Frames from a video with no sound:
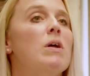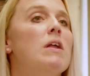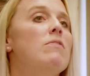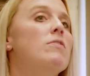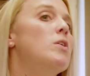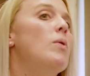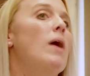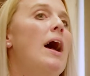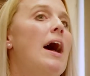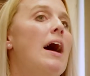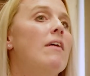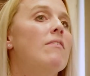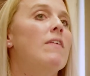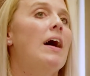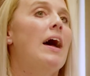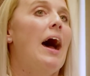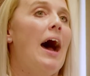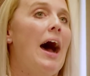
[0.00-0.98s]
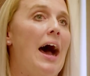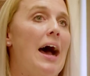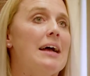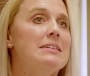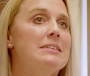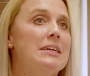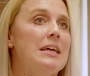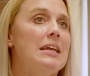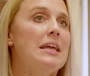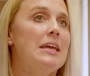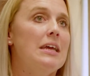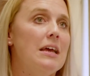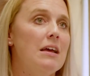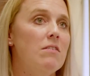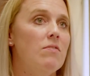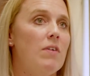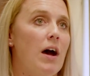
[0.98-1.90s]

But if you have a high T D N